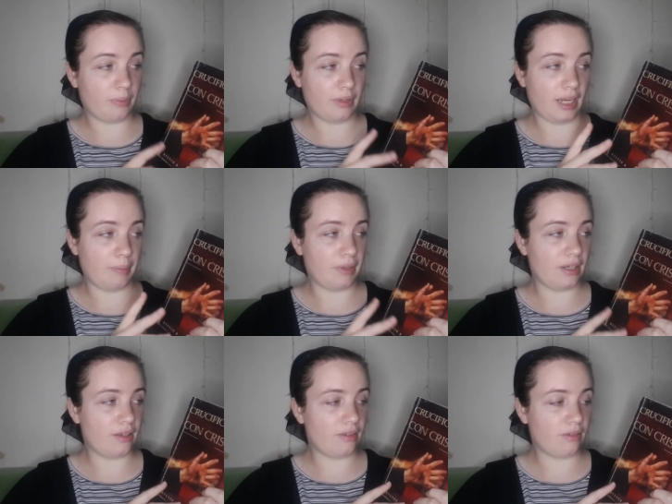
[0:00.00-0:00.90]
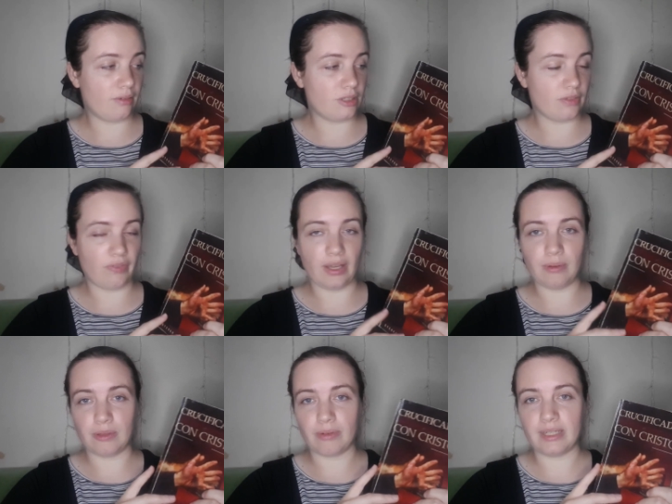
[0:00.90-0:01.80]
named it Crucified
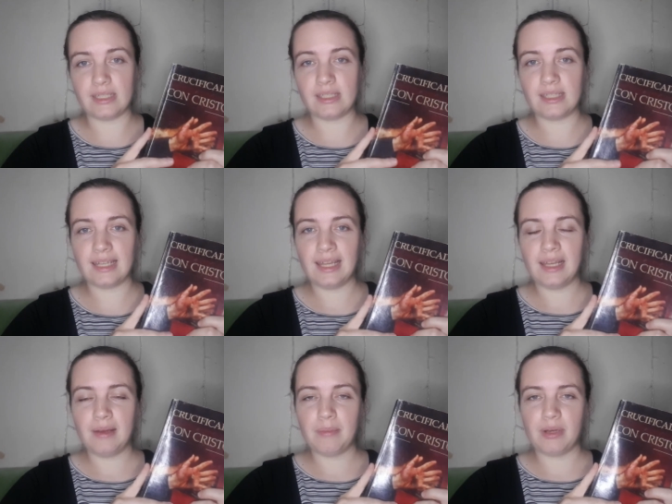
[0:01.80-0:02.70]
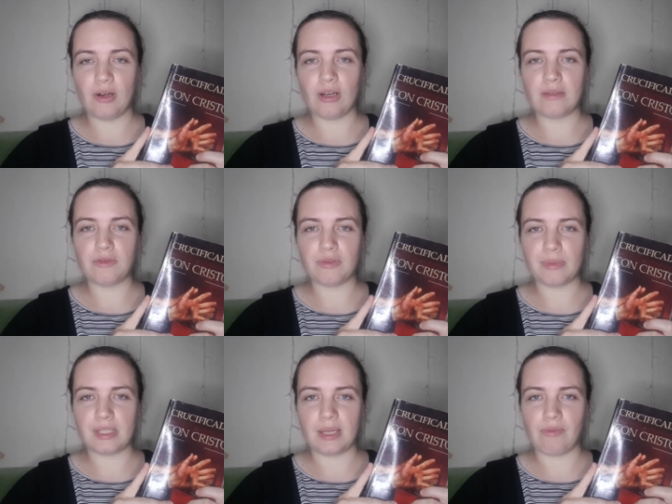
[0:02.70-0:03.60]
with Christ, but it all comes from
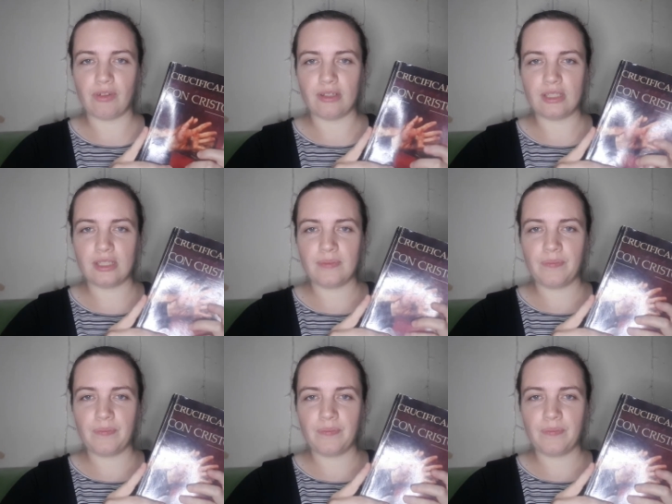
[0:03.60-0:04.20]
the same verse.